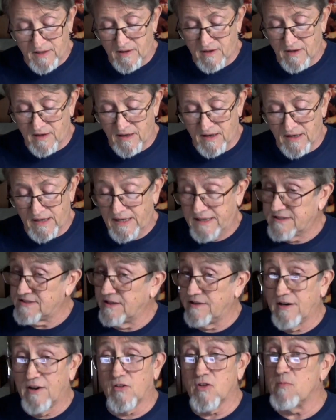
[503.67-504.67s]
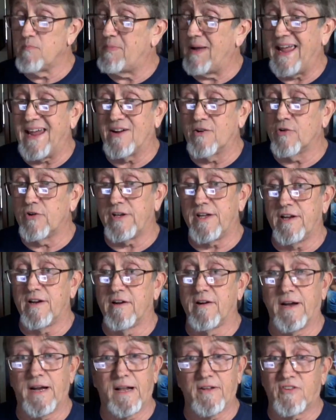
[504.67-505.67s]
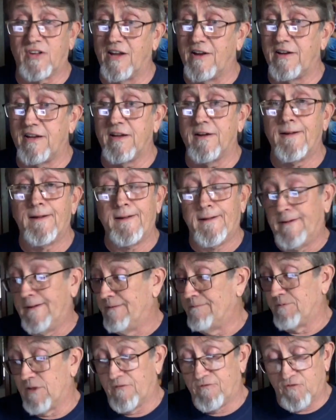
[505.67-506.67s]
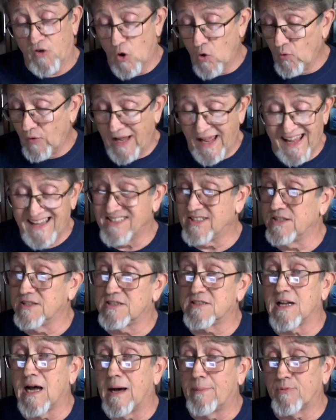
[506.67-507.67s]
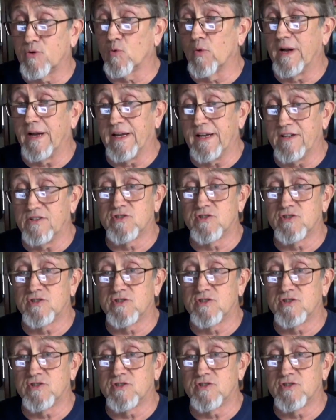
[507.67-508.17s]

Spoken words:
It's another banner year, and I tell you, the phone hasn't stopped ringing.